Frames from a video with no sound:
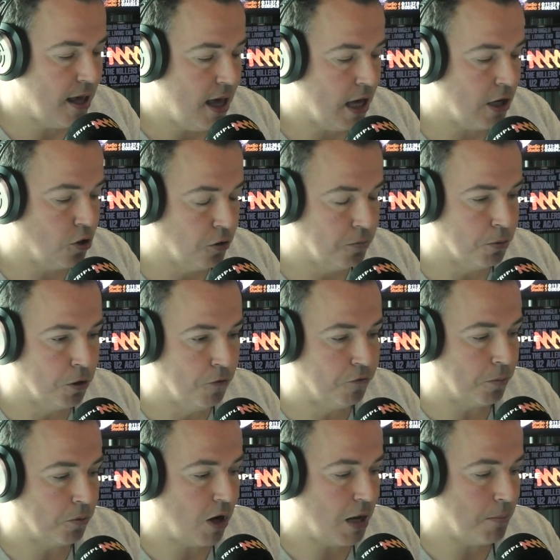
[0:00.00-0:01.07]
A good move
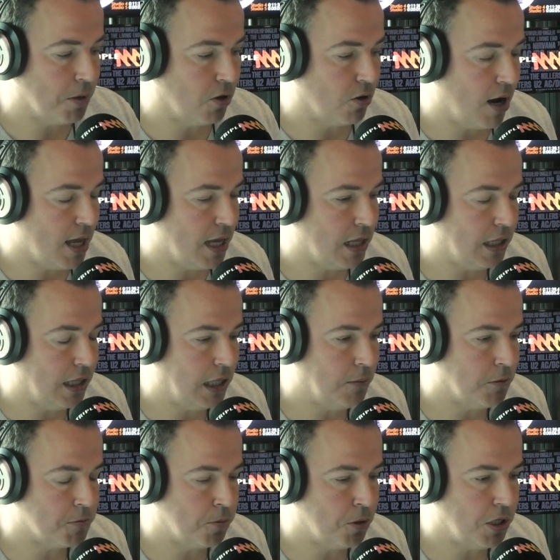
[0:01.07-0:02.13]
from Craig McRae, clearly
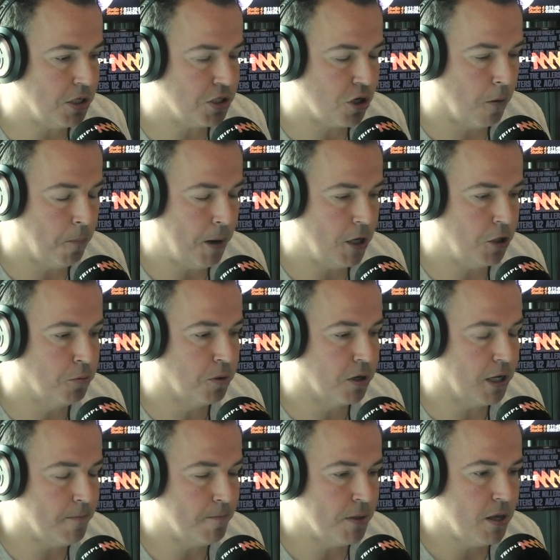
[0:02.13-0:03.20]
was putting Scott
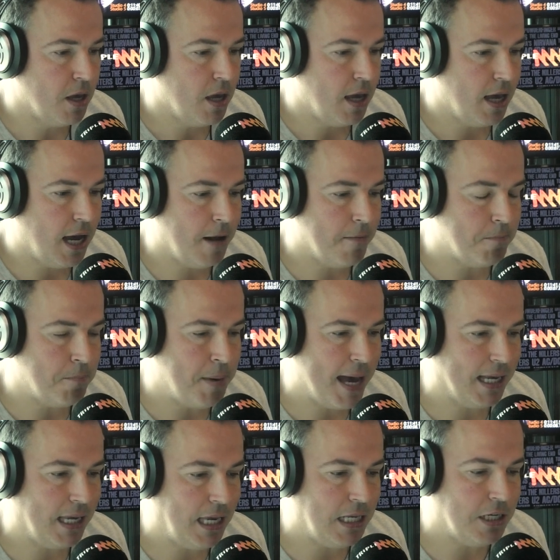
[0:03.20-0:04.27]
Pendlebury
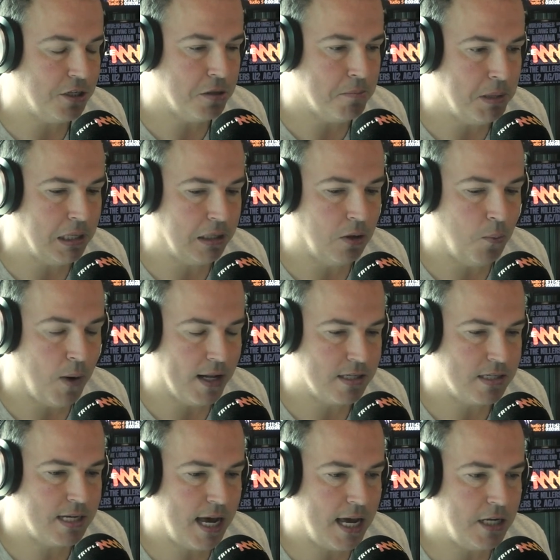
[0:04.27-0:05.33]
back into the middle at one
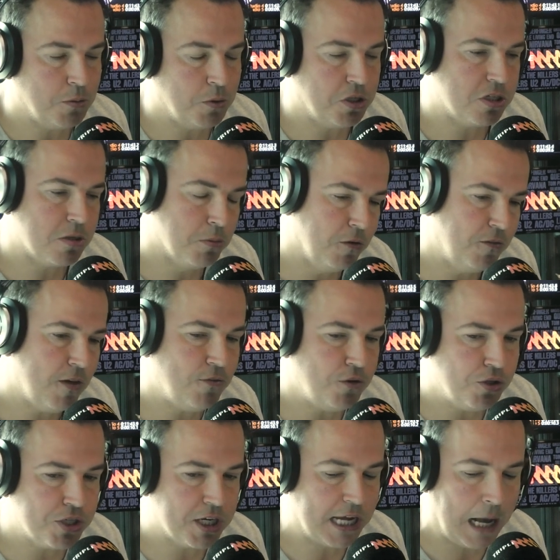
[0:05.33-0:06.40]
stage, which is a move they've
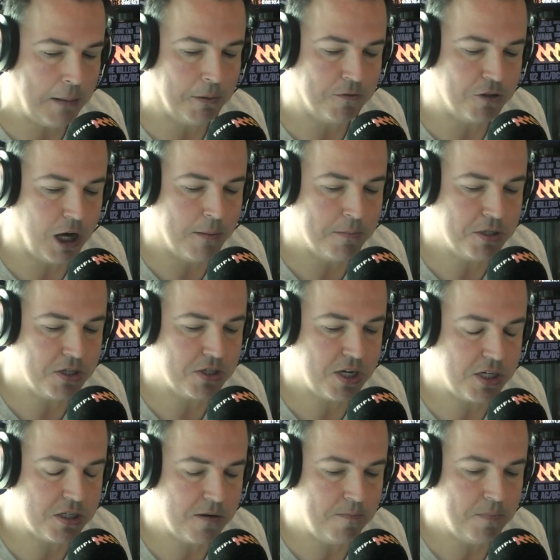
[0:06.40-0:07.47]
used a couple of times this
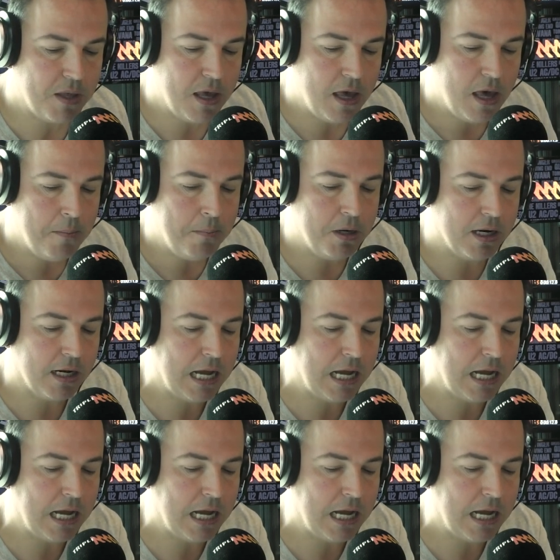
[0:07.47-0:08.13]
season. But at a